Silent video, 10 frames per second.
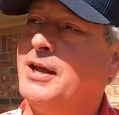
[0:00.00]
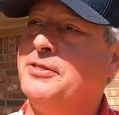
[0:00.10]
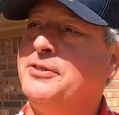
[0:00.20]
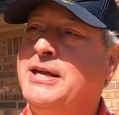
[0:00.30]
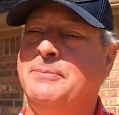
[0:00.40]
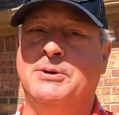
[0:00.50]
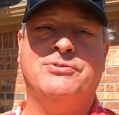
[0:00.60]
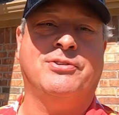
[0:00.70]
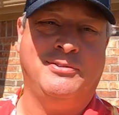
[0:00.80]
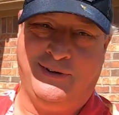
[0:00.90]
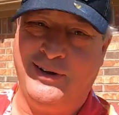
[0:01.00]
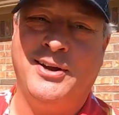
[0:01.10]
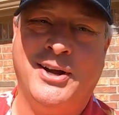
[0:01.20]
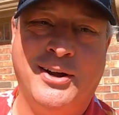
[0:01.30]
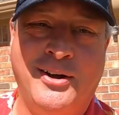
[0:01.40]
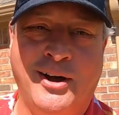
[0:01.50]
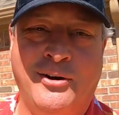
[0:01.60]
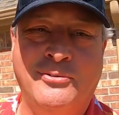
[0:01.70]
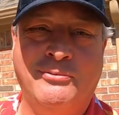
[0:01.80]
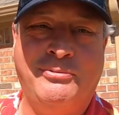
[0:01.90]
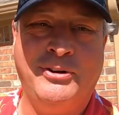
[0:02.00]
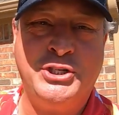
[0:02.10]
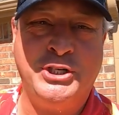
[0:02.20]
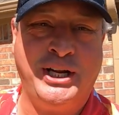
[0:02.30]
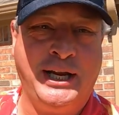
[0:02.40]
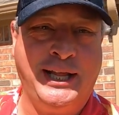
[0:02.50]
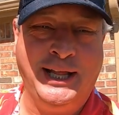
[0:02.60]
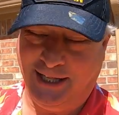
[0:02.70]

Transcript: That theme is Gone Fishing.